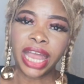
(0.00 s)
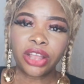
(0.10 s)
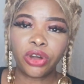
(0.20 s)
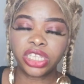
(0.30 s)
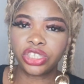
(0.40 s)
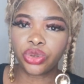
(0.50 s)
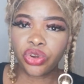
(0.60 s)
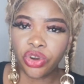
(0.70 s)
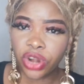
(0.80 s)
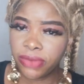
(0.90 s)
According to
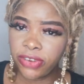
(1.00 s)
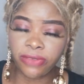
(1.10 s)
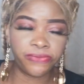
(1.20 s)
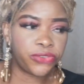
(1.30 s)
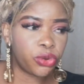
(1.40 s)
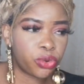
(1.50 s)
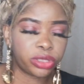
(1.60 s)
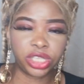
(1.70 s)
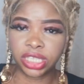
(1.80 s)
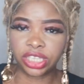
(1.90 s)
Cora, for the few
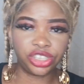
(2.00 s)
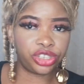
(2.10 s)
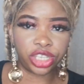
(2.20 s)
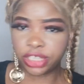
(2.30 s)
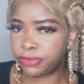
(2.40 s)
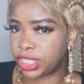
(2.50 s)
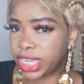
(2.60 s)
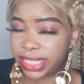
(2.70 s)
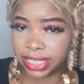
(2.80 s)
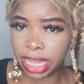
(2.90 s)
things she just
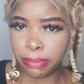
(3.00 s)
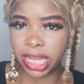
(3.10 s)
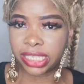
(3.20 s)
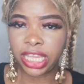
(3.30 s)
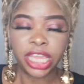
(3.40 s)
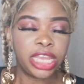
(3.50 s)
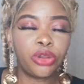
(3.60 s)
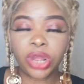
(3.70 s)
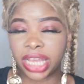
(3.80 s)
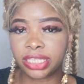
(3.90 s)
said in her mouth, it
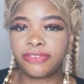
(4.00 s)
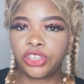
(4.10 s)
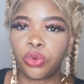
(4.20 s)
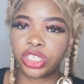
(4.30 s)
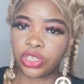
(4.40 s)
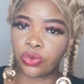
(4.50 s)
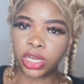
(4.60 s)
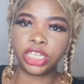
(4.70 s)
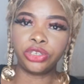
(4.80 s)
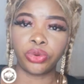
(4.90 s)
looked as if she was the
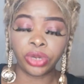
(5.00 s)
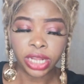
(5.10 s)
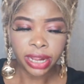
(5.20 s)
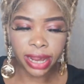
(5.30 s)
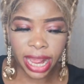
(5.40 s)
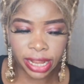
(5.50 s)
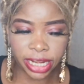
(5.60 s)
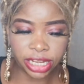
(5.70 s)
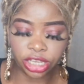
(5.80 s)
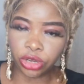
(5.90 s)
one,
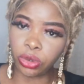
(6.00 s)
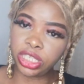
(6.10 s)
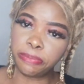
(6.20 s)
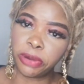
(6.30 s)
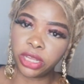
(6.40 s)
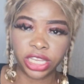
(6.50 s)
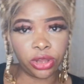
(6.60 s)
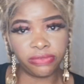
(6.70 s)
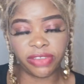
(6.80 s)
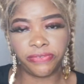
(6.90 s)
carrying, the burden
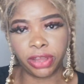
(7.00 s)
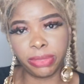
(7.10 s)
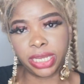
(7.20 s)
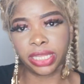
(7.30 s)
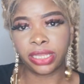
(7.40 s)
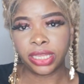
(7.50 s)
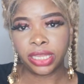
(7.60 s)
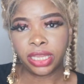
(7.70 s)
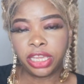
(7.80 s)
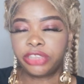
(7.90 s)
of the family.
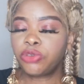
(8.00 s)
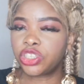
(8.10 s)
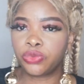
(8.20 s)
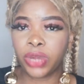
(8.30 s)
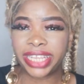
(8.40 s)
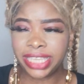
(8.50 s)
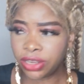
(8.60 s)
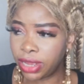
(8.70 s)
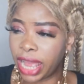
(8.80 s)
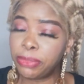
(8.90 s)
It was, I
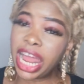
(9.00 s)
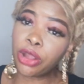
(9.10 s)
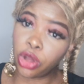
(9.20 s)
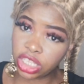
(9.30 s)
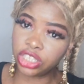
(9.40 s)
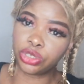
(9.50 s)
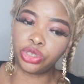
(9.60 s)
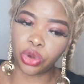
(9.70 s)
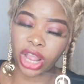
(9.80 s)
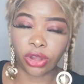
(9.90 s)
think,
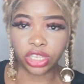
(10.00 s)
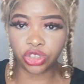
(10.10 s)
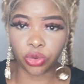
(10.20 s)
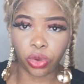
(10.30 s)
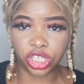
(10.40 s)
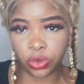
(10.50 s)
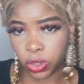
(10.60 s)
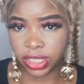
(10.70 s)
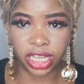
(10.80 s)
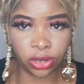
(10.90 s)
according to what she
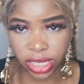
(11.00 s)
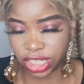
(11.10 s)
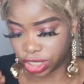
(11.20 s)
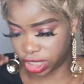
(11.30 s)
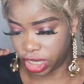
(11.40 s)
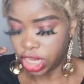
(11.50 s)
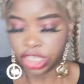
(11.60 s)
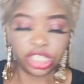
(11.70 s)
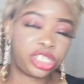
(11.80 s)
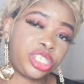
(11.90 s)
was saying, not that she
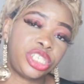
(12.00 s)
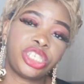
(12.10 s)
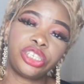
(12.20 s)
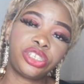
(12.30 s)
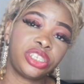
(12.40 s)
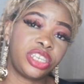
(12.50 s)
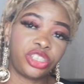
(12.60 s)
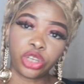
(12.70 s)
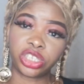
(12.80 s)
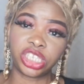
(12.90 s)

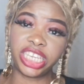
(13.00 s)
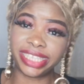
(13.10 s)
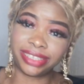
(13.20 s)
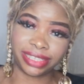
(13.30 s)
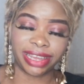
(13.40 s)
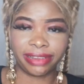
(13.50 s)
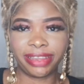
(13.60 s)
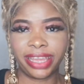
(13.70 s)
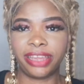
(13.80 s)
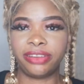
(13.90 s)
didn't just eat it at
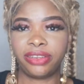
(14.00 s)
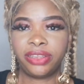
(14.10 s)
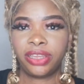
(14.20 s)
the head.